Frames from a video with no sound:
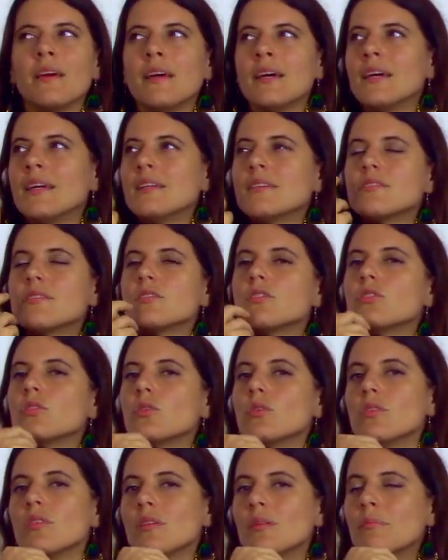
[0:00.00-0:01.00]
And it's a
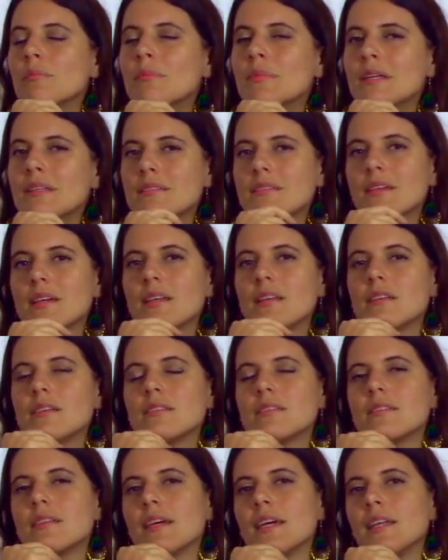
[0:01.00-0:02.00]
total
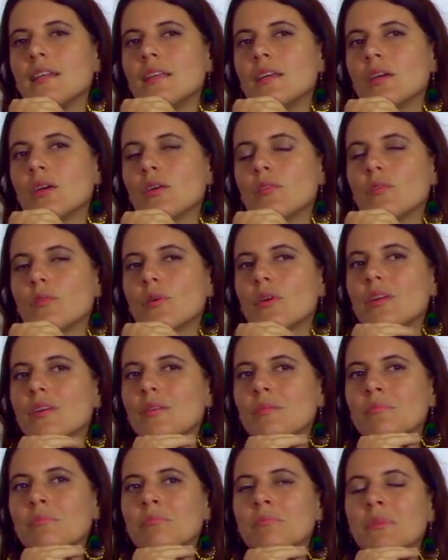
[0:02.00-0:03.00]
misunderstanding of what
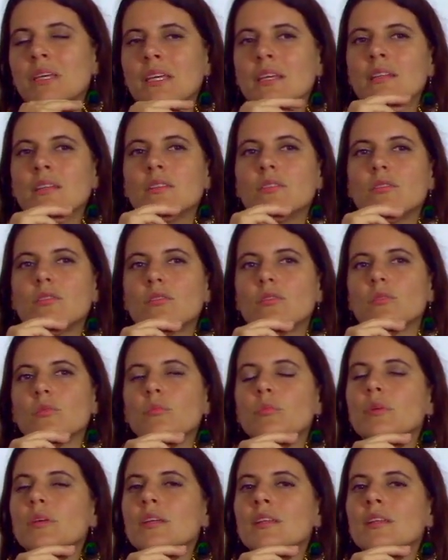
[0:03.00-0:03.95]
it means to be